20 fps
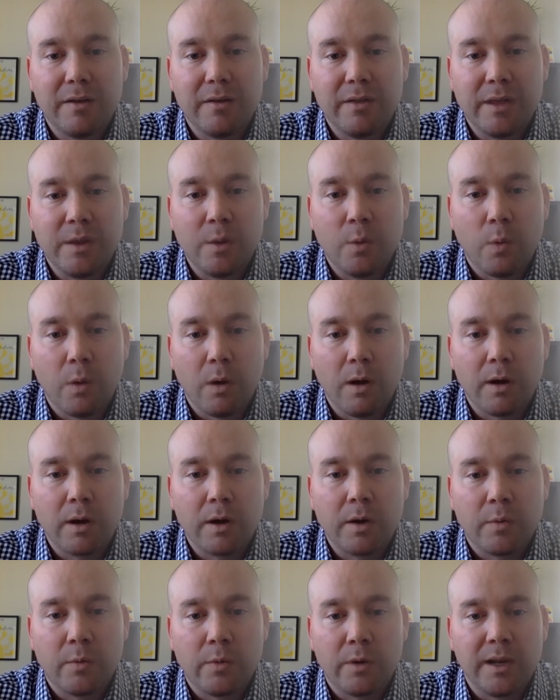the work
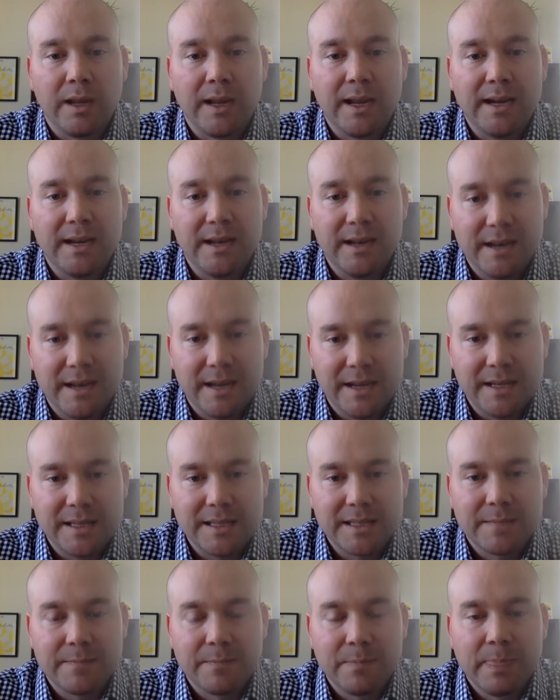relatedness
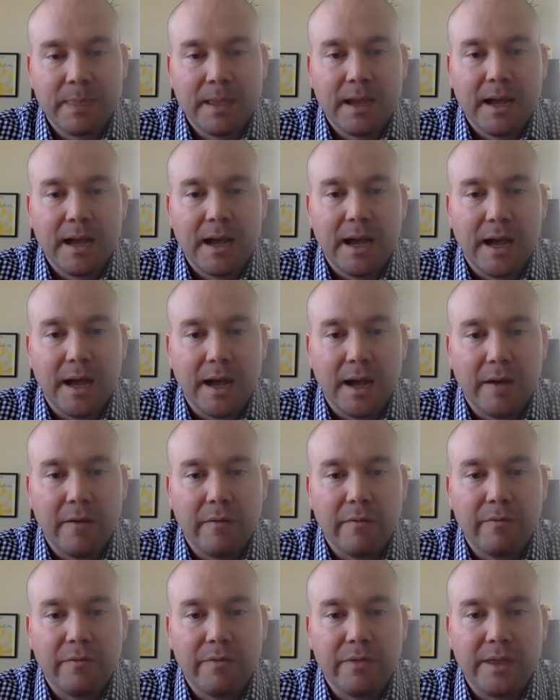of
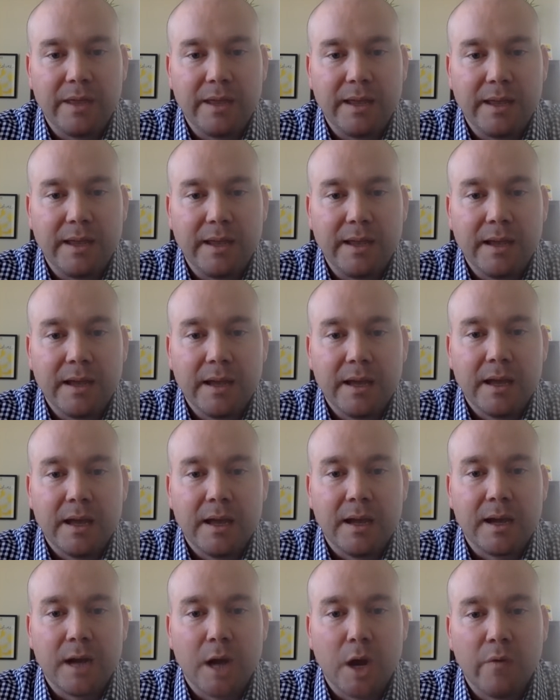the
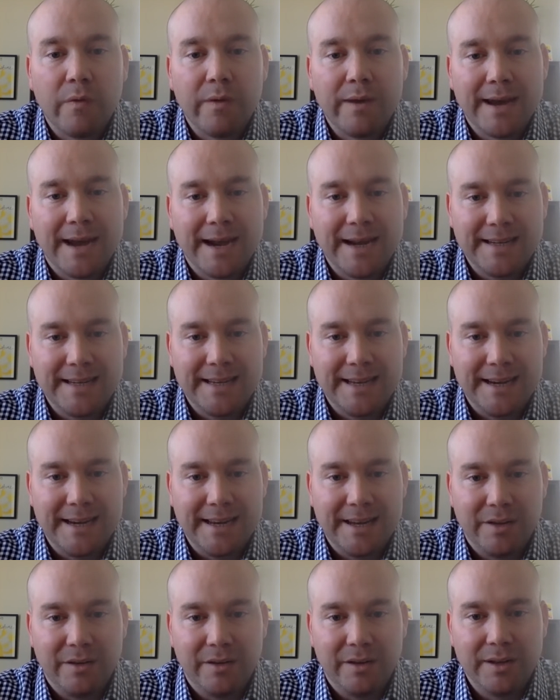COVID-19
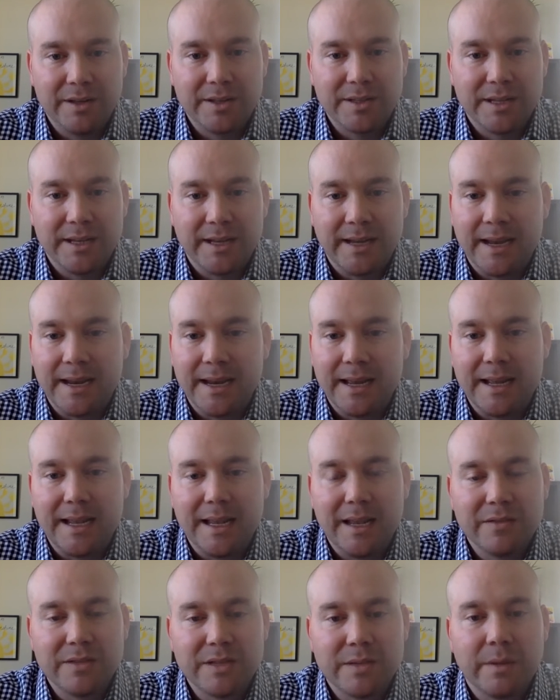illness. Again, it
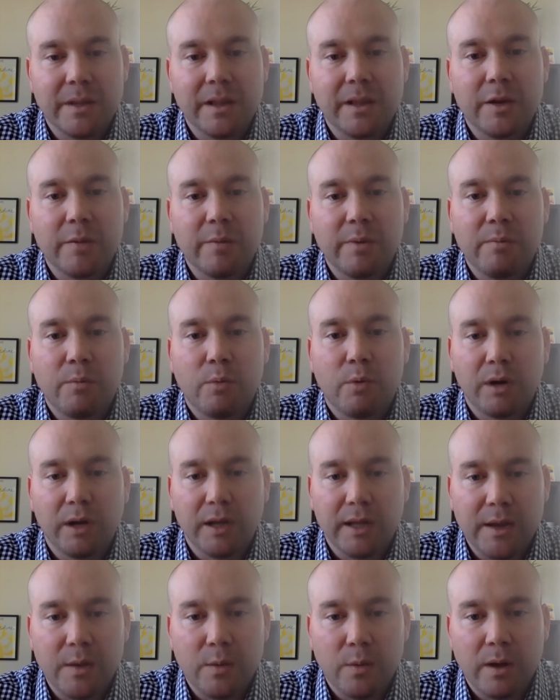gives them a little bit more
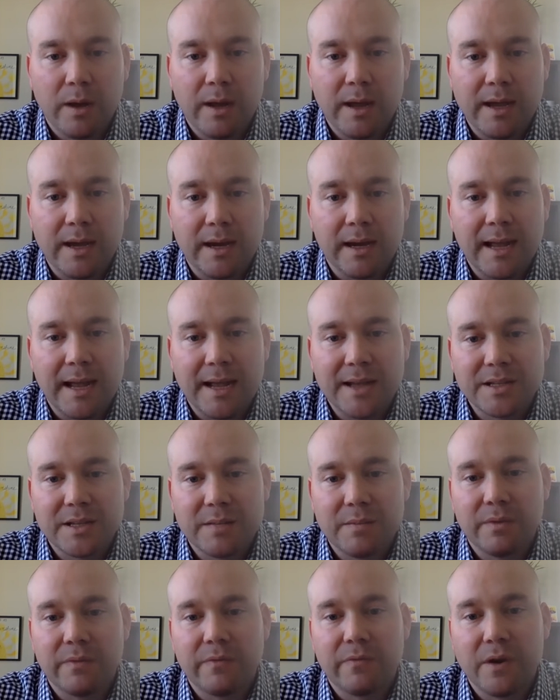leeway. It allows them to
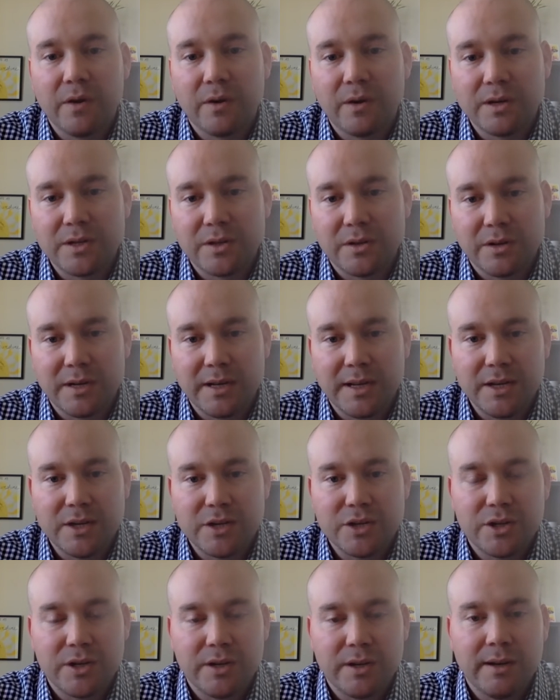focus their
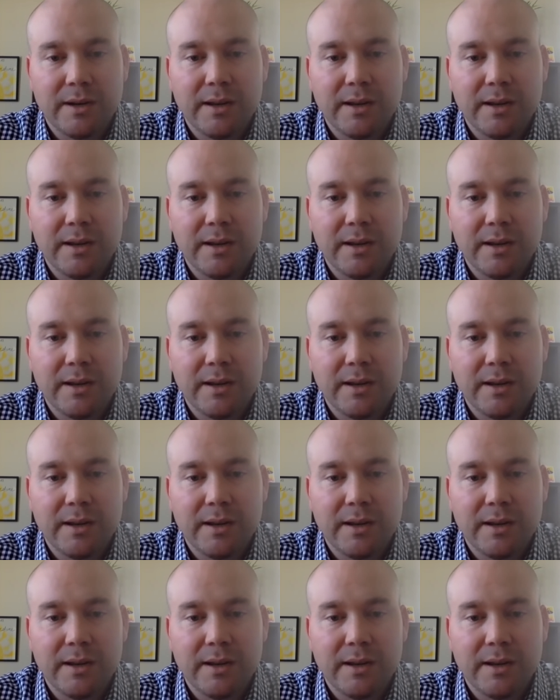attention